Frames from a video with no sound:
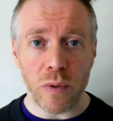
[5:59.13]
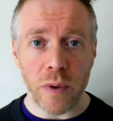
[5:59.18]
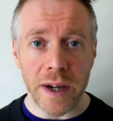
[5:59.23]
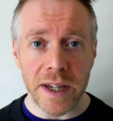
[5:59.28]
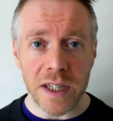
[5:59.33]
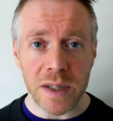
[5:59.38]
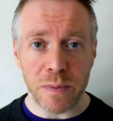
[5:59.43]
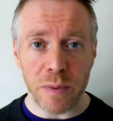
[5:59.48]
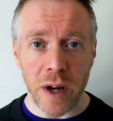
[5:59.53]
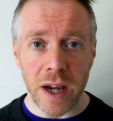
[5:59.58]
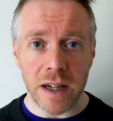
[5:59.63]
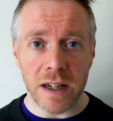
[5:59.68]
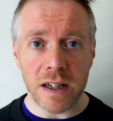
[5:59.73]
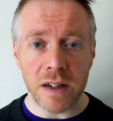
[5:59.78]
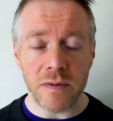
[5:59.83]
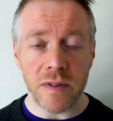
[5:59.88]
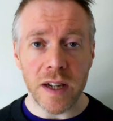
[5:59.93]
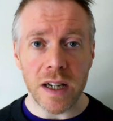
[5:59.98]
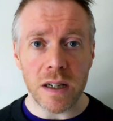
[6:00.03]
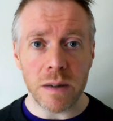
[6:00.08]
widespread and
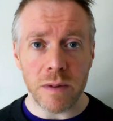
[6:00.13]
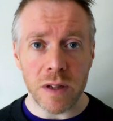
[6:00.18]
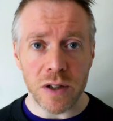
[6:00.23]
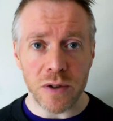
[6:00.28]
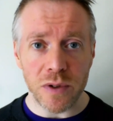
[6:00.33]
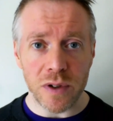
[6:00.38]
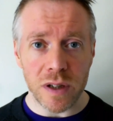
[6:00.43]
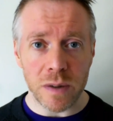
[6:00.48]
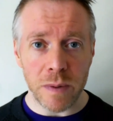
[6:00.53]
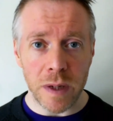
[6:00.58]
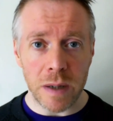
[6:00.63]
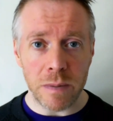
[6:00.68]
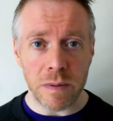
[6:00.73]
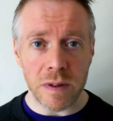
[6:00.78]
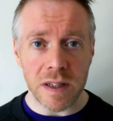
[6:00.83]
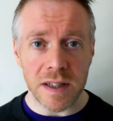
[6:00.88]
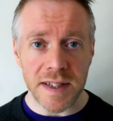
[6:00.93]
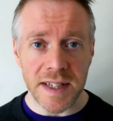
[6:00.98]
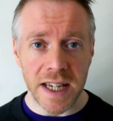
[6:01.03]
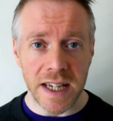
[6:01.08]
available to other people
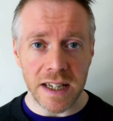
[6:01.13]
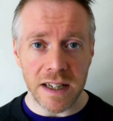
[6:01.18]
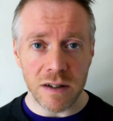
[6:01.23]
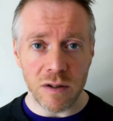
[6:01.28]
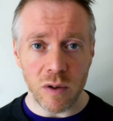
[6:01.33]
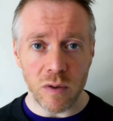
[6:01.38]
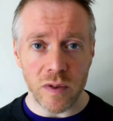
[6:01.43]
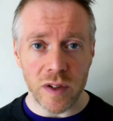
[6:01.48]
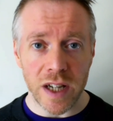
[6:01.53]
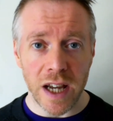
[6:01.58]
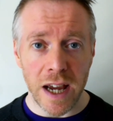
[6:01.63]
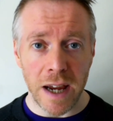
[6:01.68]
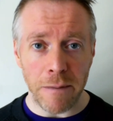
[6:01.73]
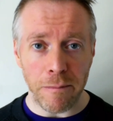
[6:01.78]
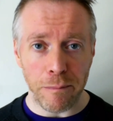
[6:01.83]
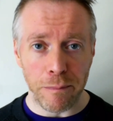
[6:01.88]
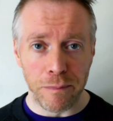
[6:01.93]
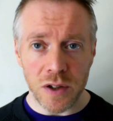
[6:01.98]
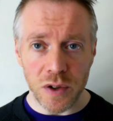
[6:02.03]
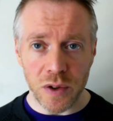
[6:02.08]
to see over time.
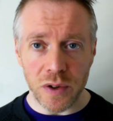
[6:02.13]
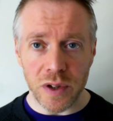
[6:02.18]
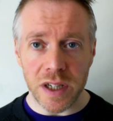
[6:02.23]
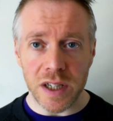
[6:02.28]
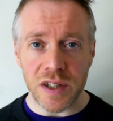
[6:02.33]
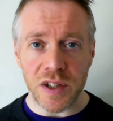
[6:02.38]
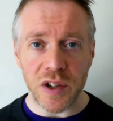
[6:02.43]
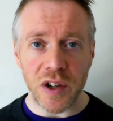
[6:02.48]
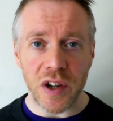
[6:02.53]
So it is a